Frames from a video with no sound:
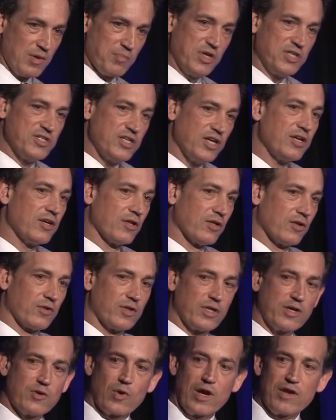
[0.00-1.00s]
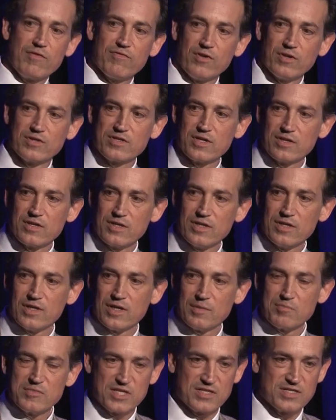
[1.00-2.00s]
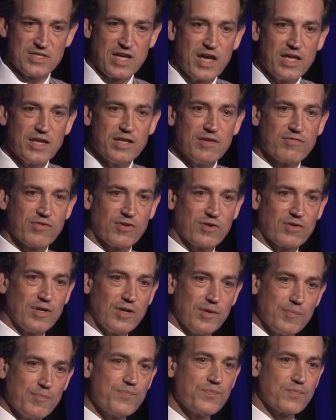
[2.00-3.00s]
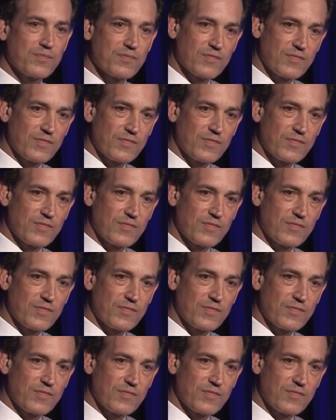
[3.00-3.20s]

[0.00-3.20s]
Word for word: particularly grateful to the um, Society for um,